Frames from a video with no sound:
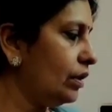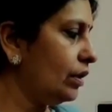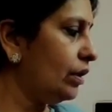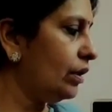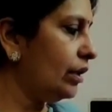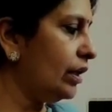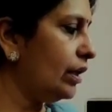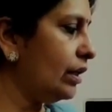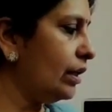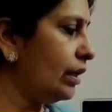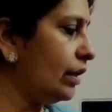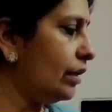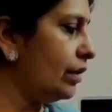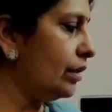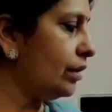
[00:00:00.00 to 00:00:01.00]
green
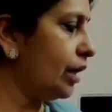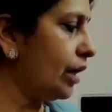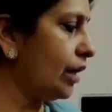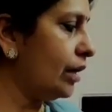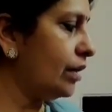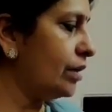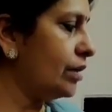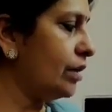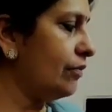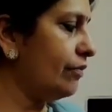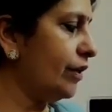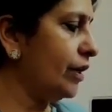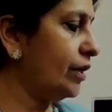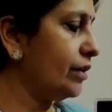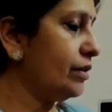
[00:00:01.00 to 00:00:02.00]
colored iron
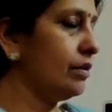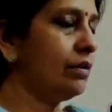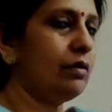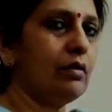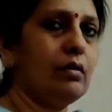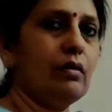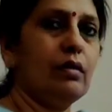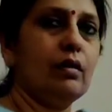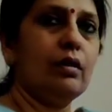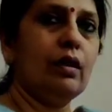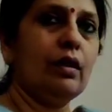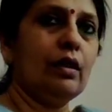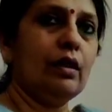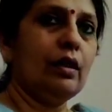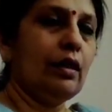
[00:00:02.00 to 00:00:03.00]
sulfate.
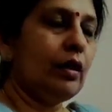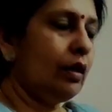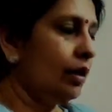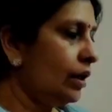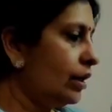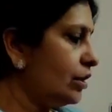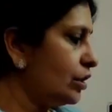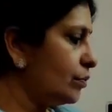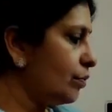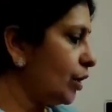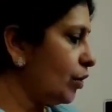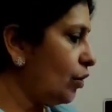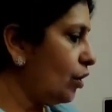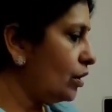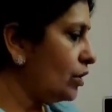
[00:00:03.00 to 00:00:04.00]
It is
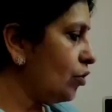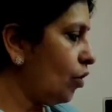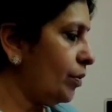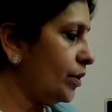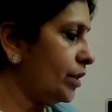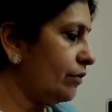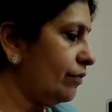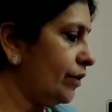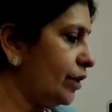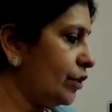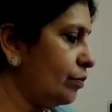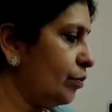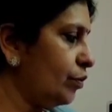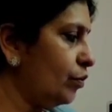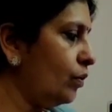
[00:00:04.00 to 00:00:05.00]
because copper sulfate is
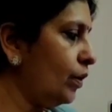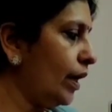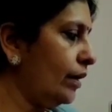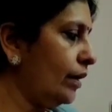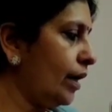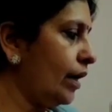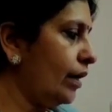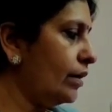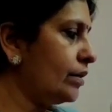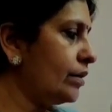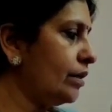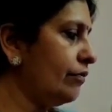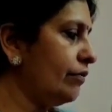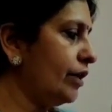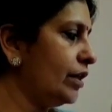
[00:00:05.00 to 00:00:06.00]
blue and iron
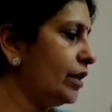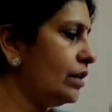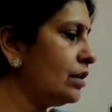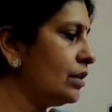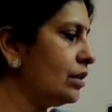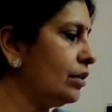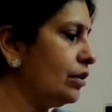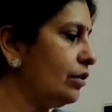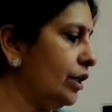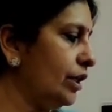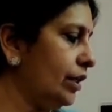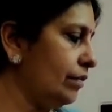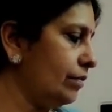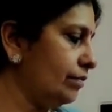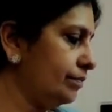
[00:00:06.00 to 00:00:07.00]
sulfate is green,